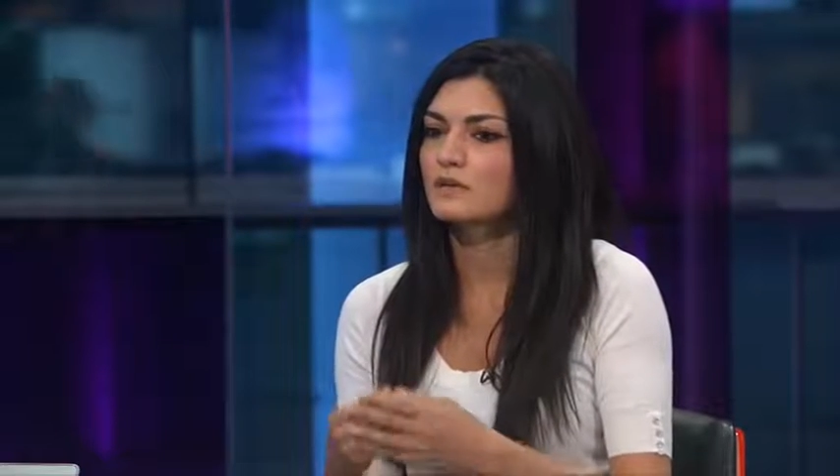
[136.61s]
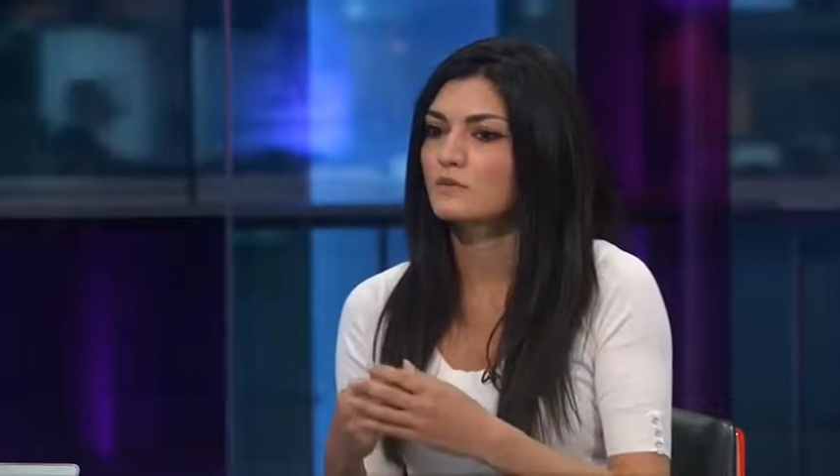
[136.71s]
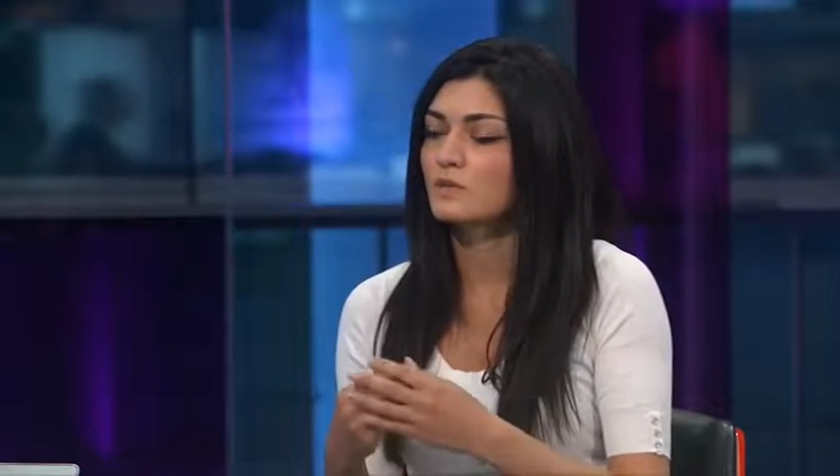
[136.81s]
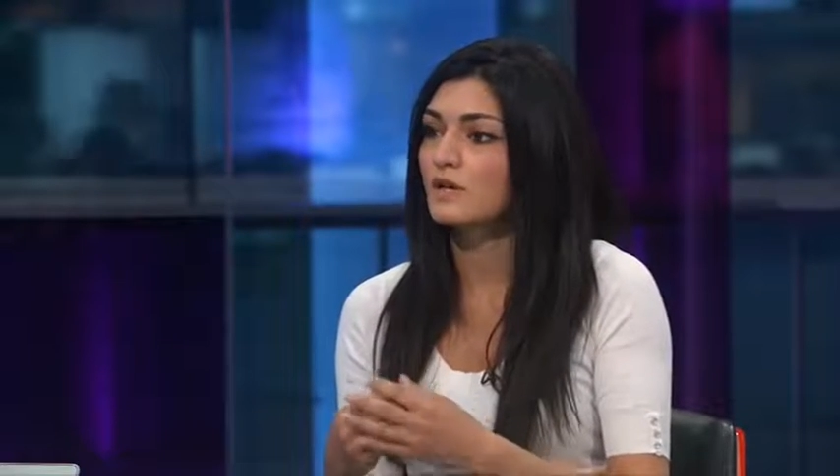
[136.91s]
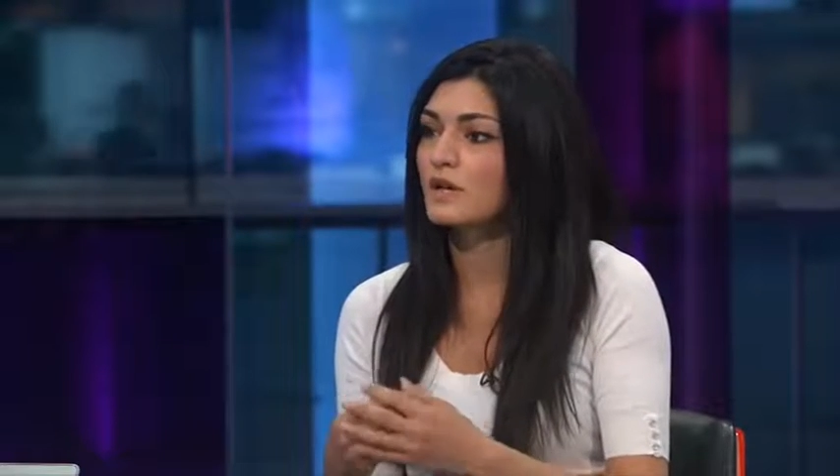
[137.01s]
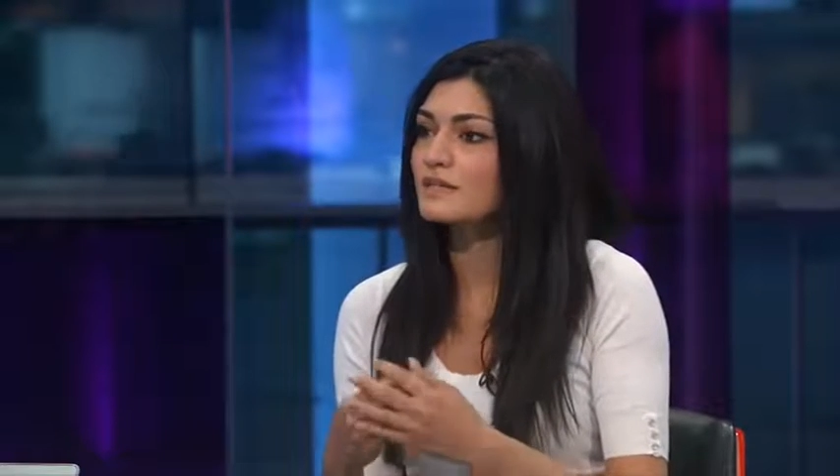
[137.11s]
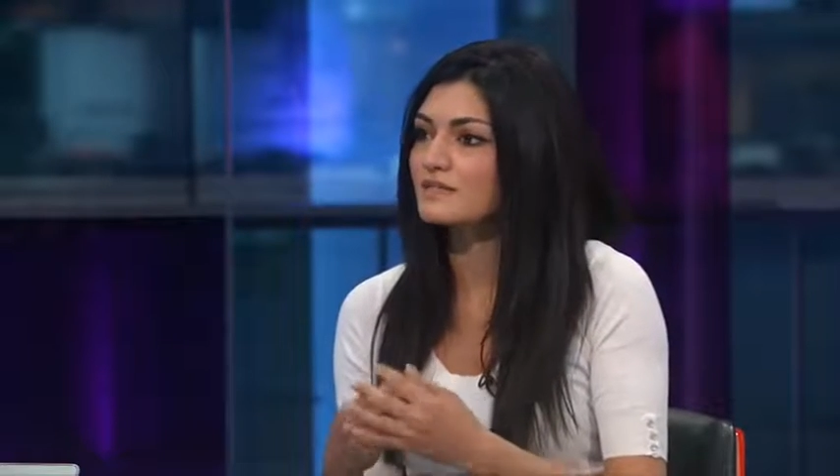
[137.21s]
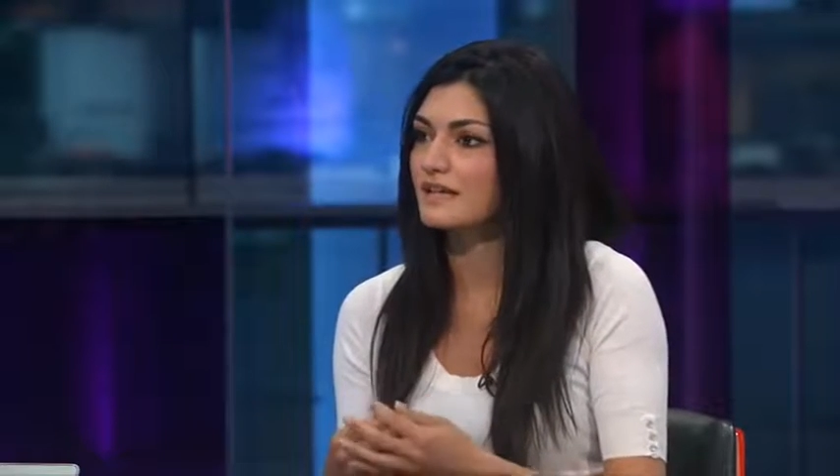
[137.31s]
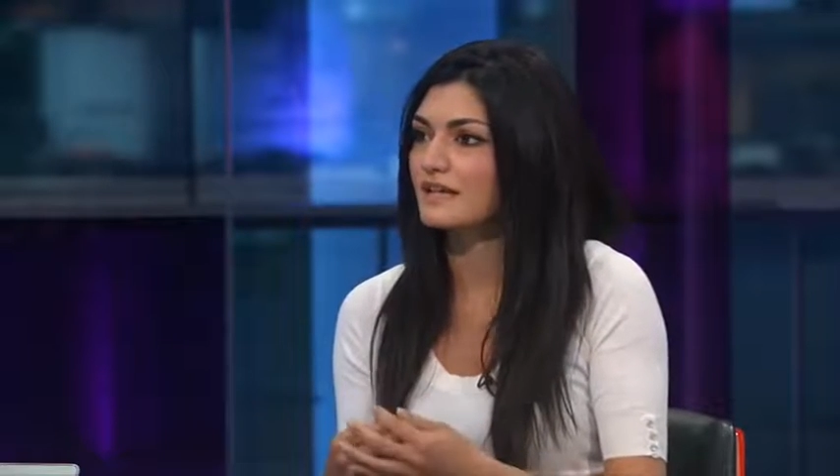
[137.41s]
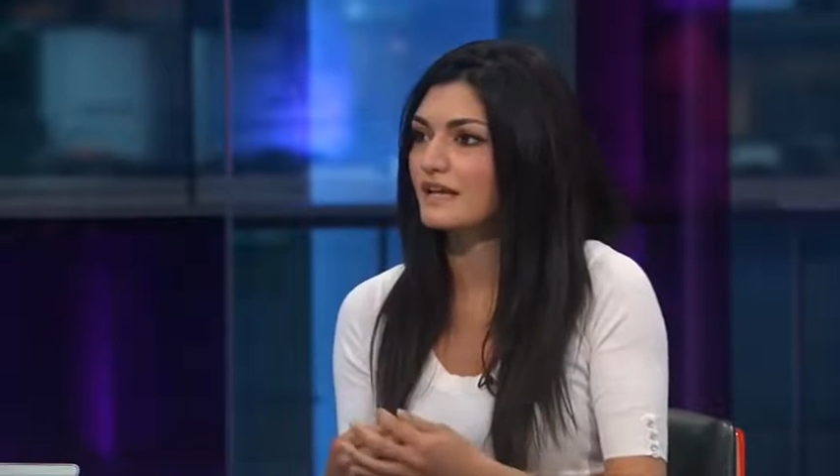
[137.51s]
What I
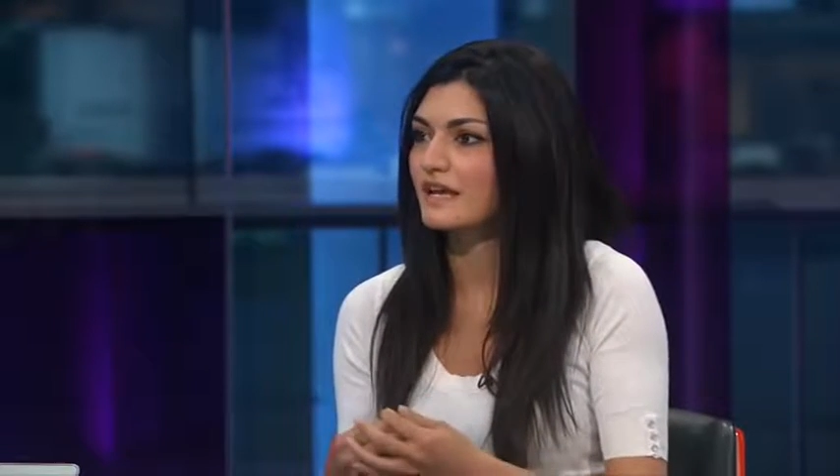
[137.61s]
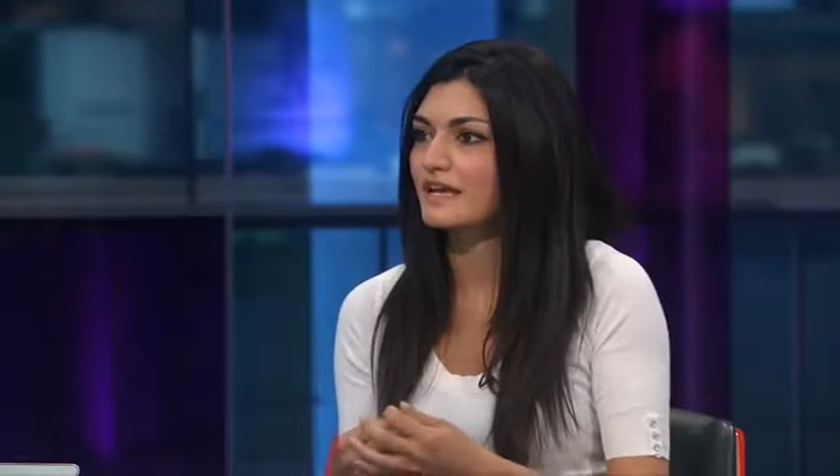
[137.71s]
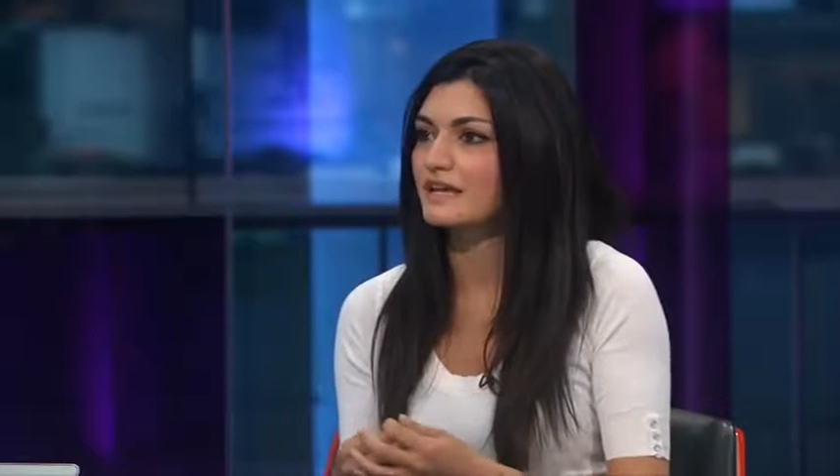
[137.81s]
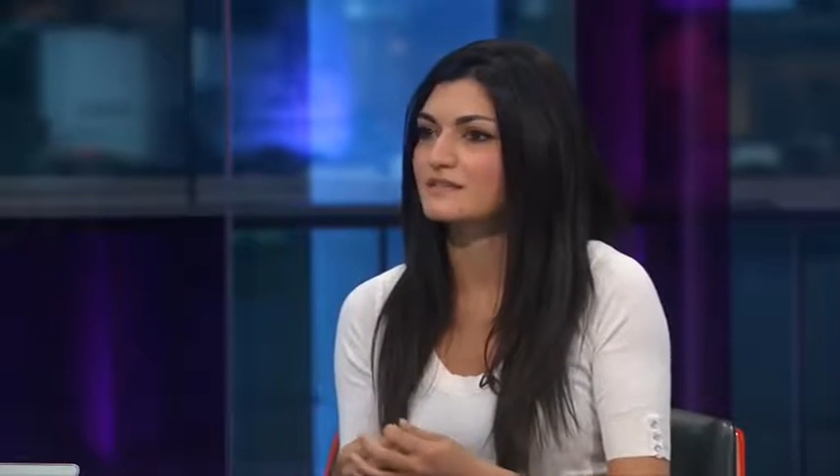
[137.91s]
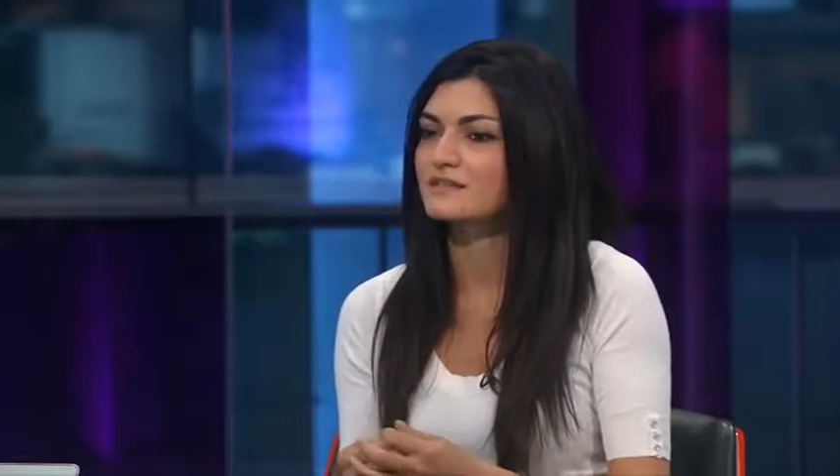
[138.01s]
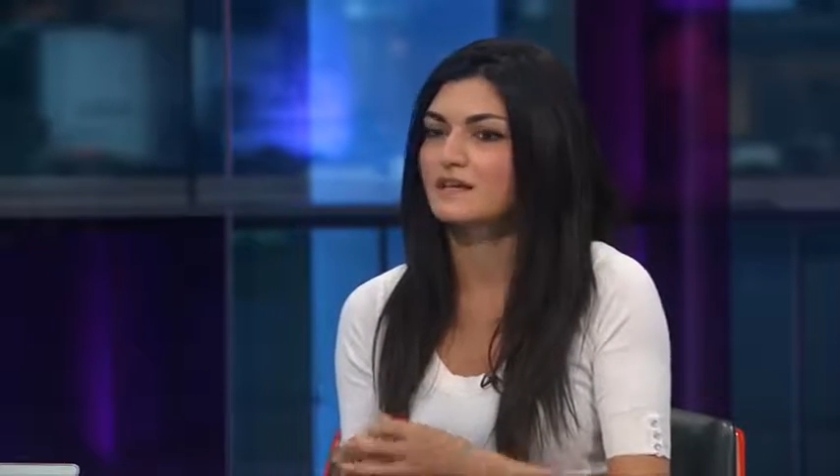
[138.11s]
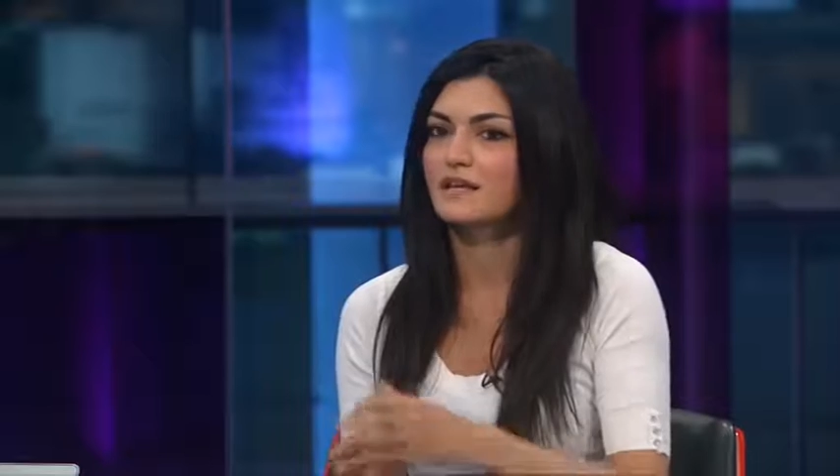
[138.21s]
see is